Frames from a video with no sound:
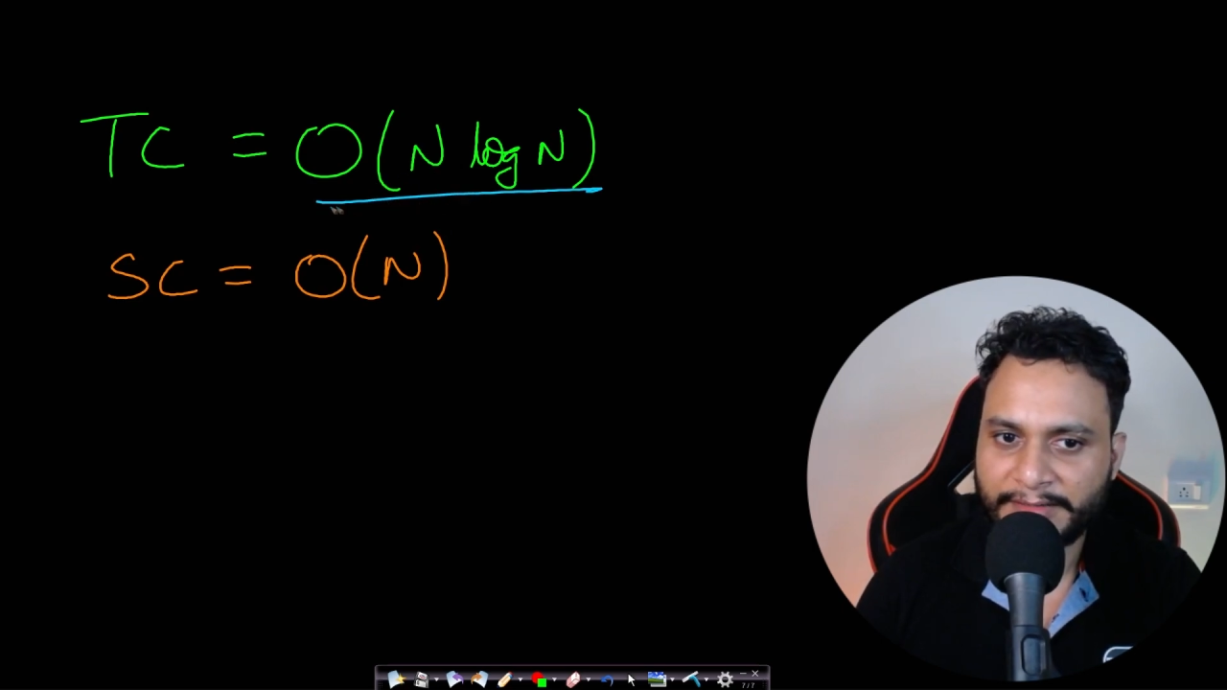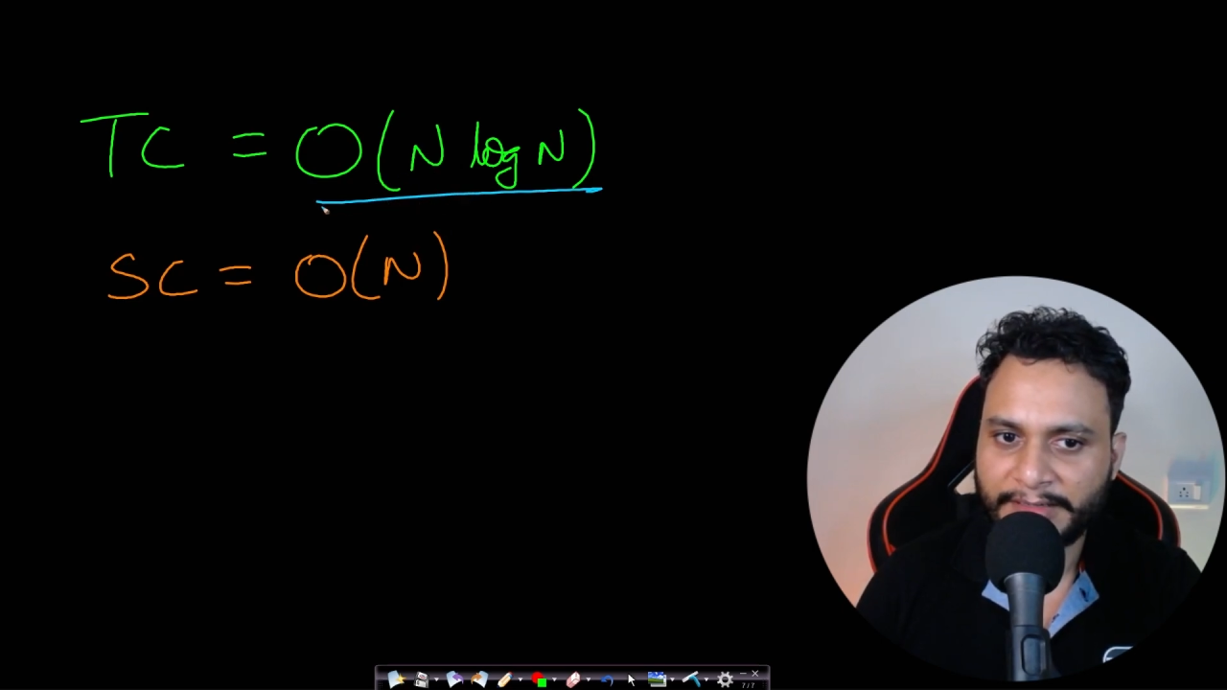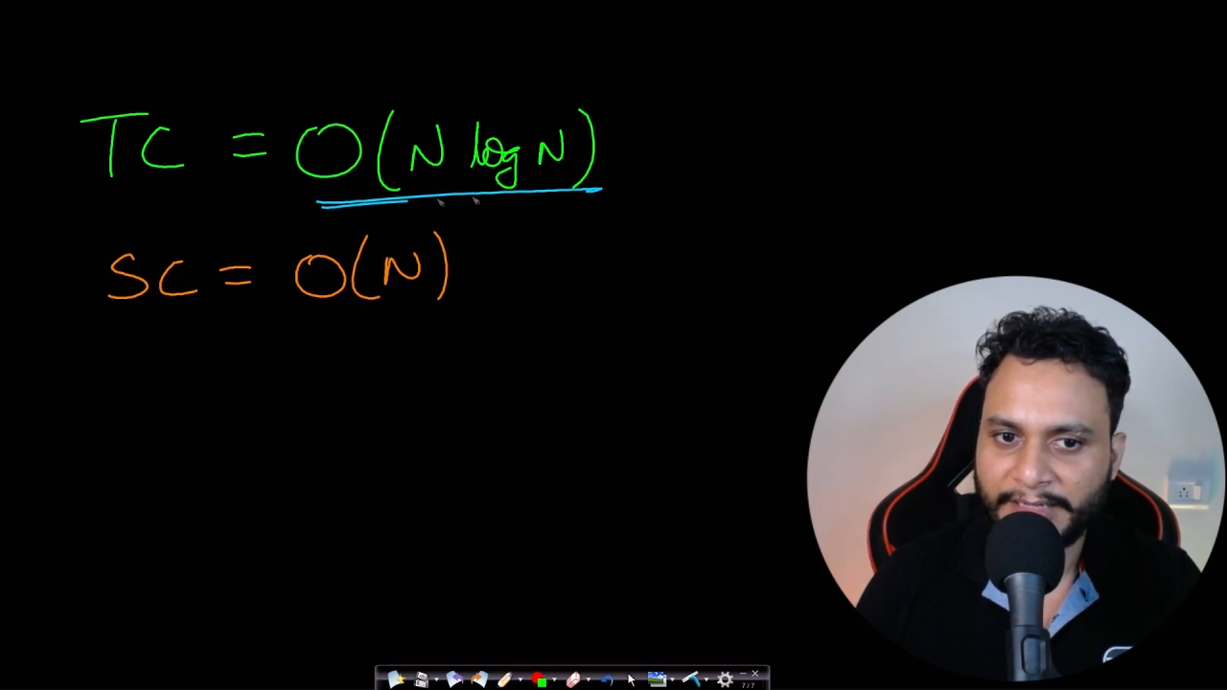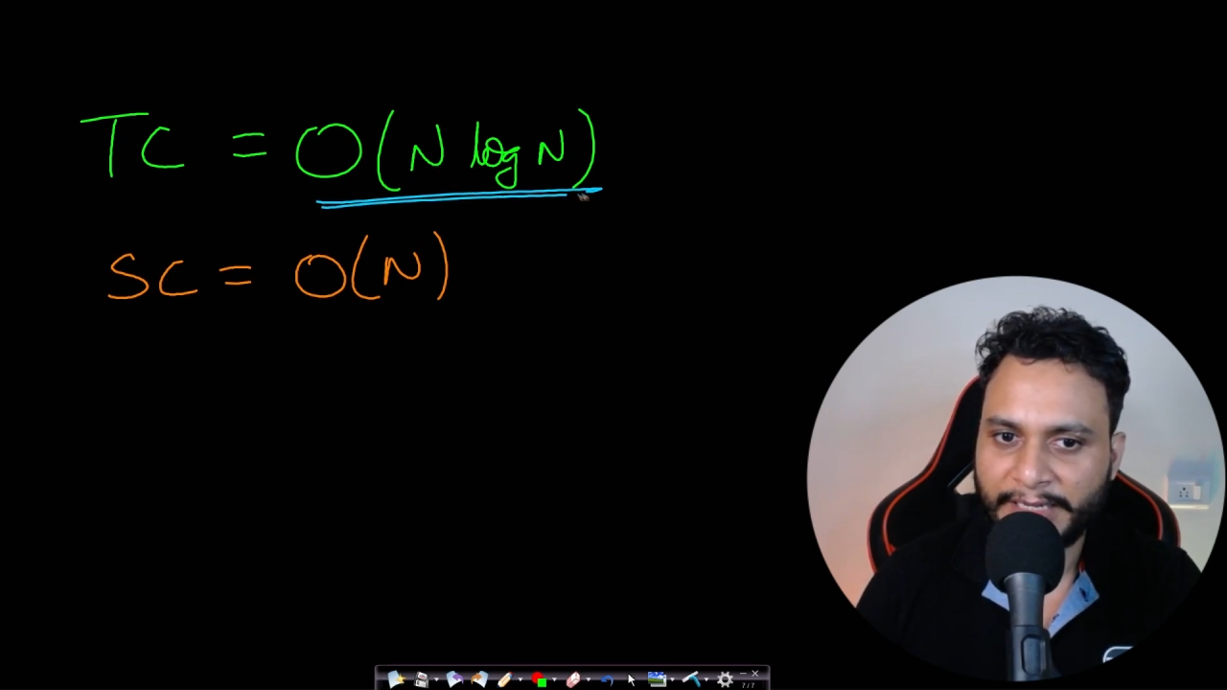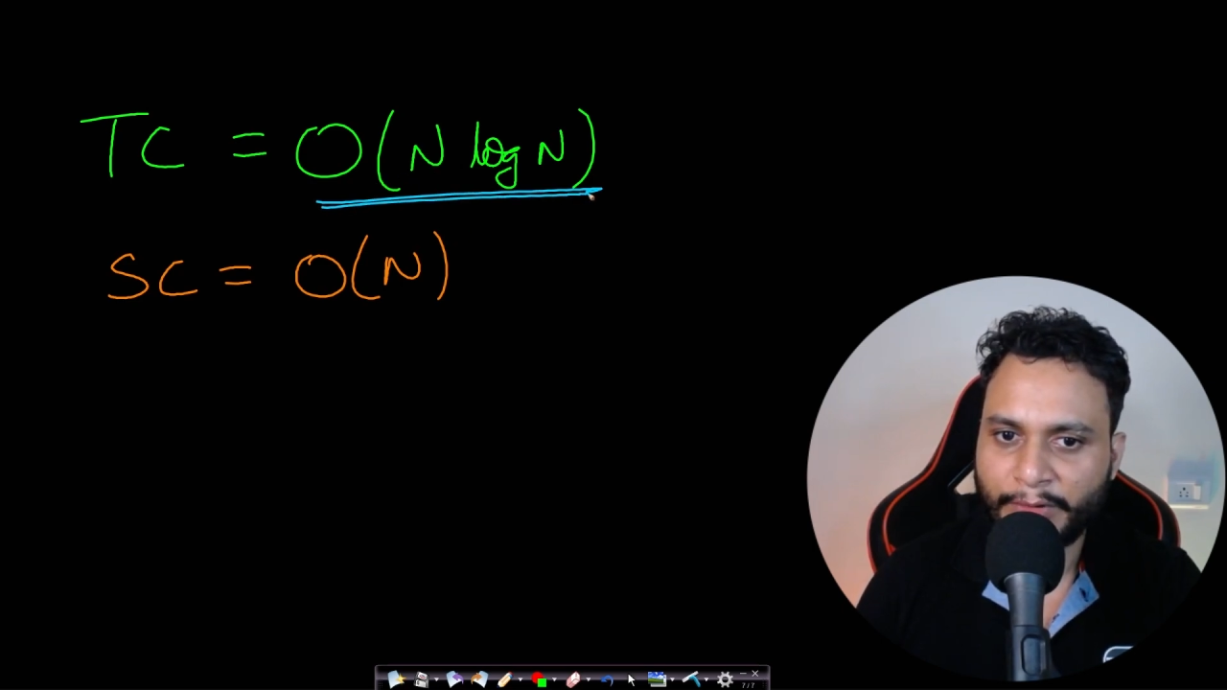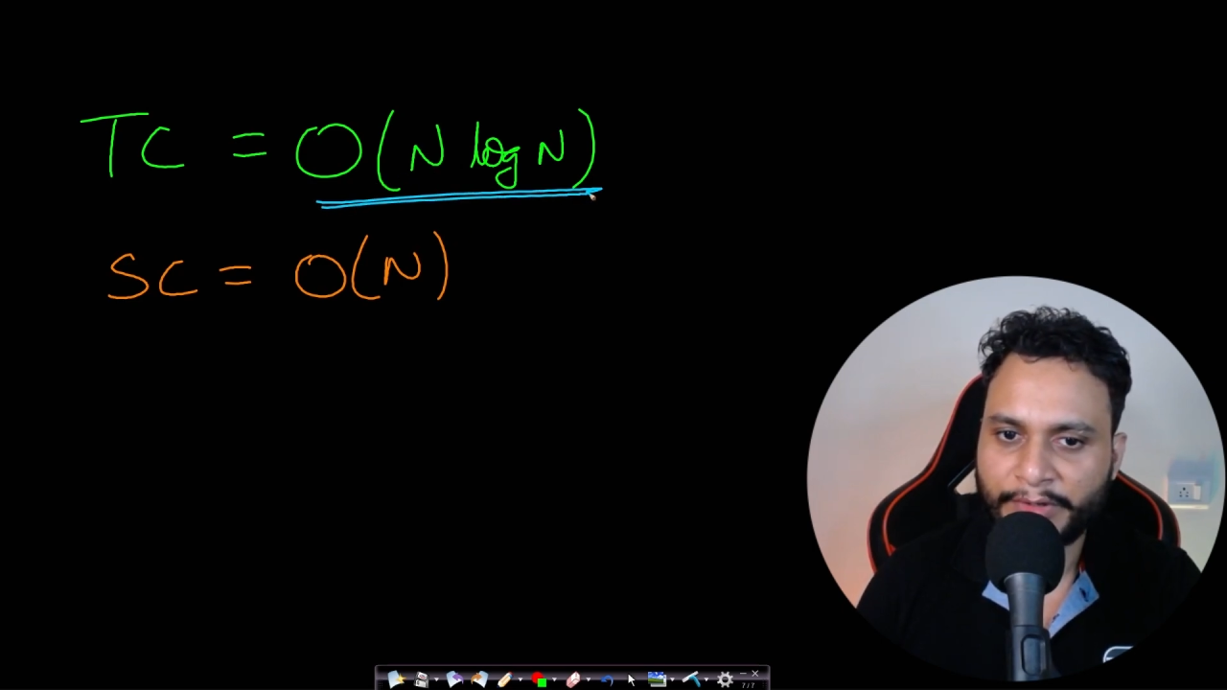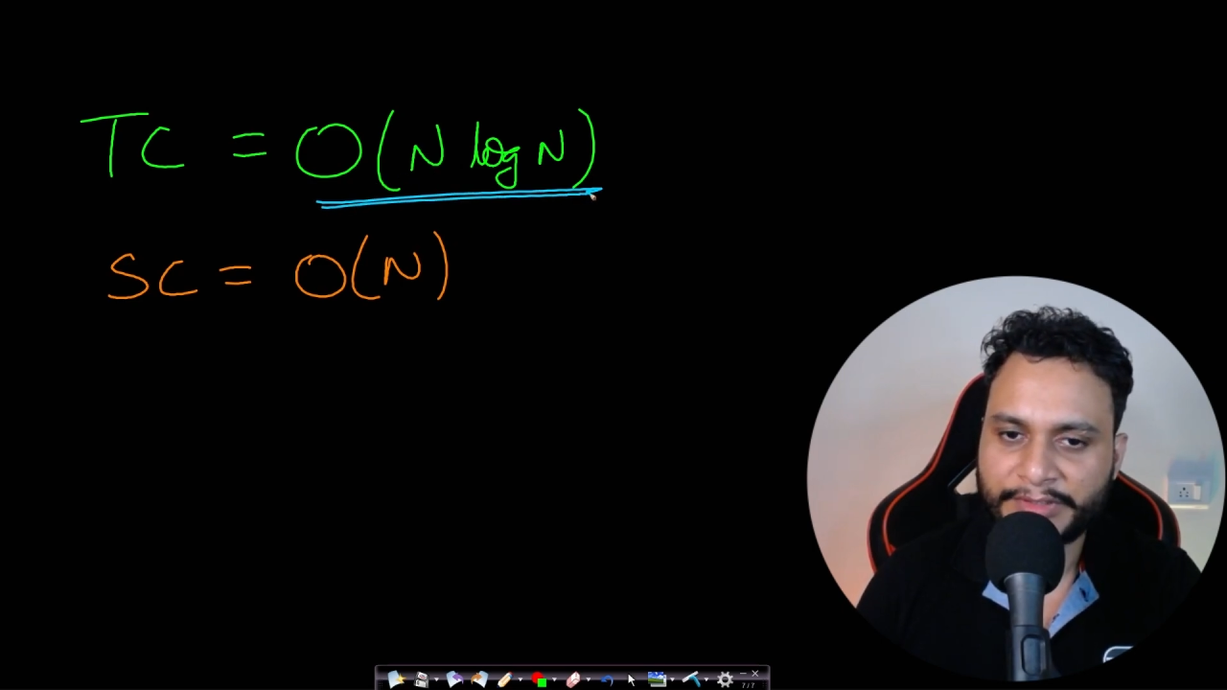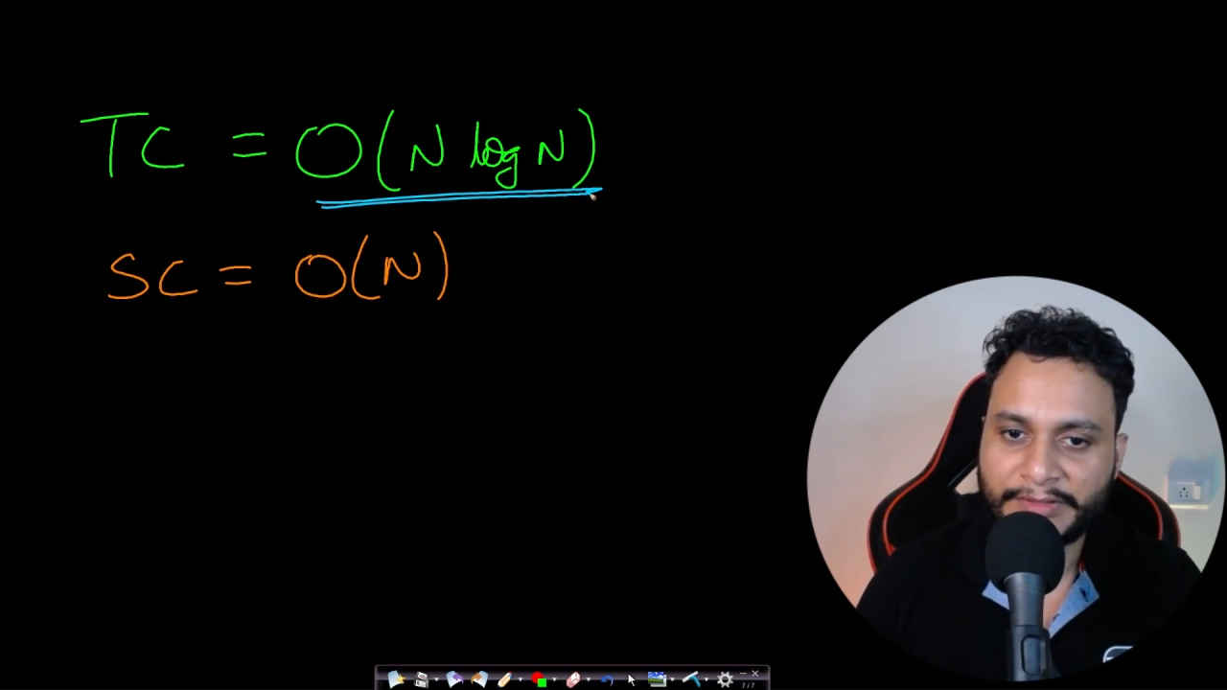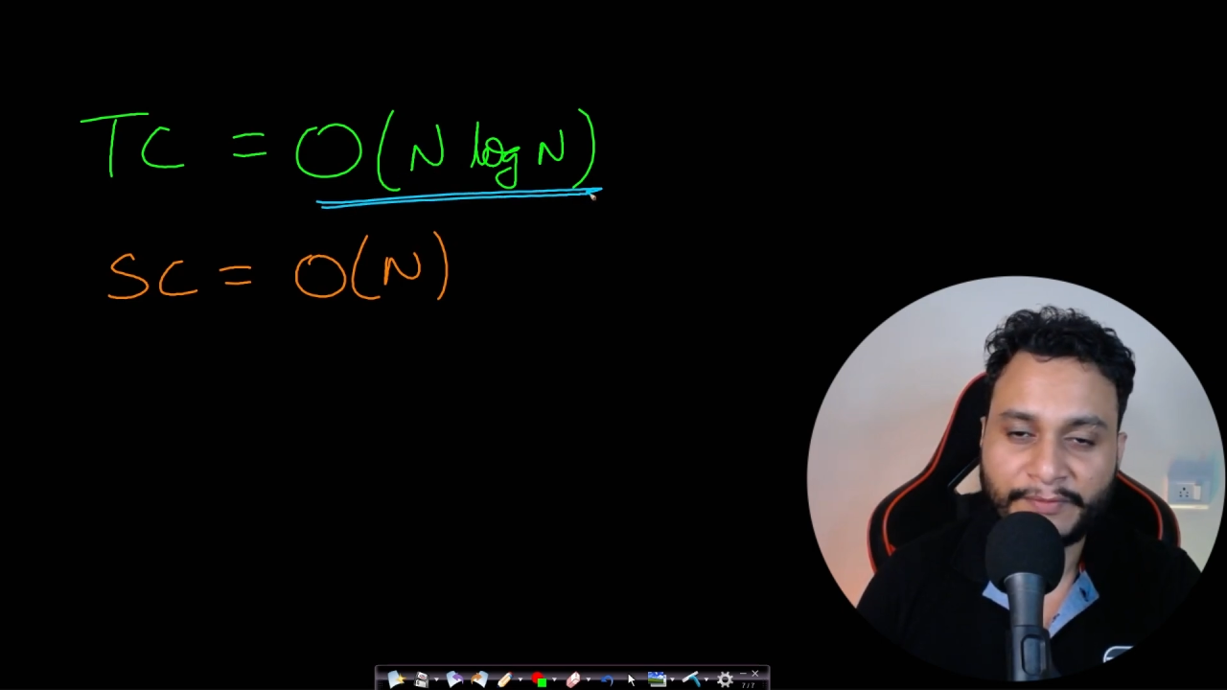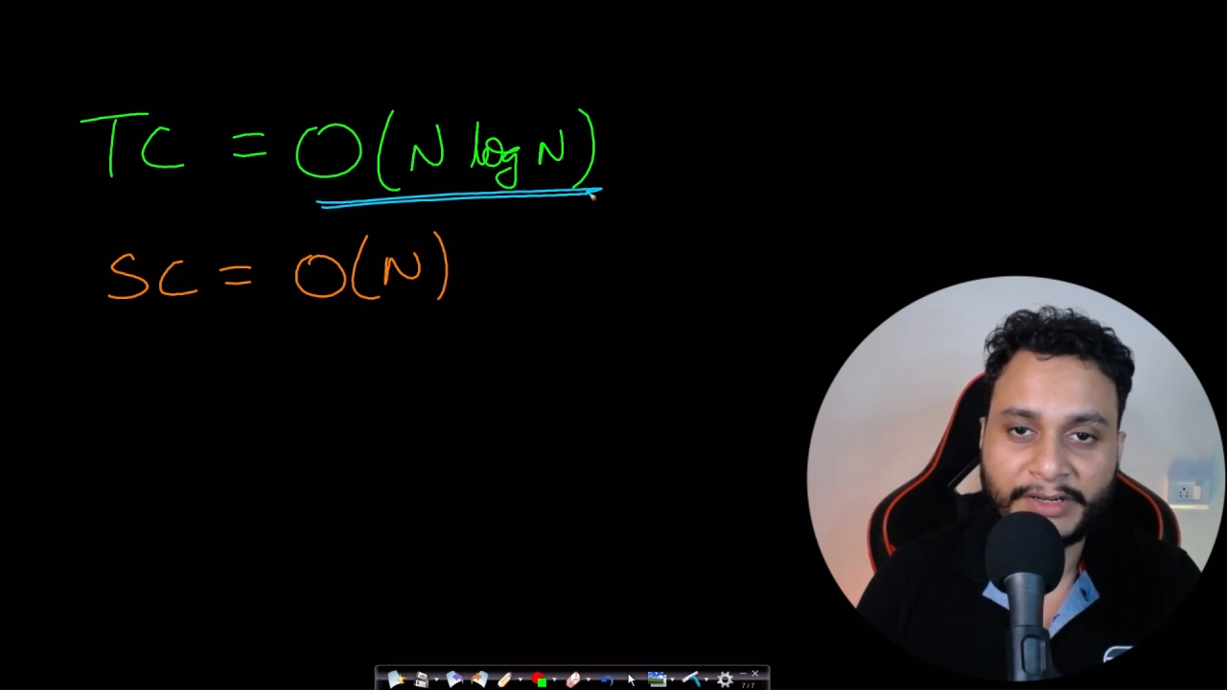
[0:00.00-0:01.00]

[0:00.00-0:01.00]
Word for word: algorithm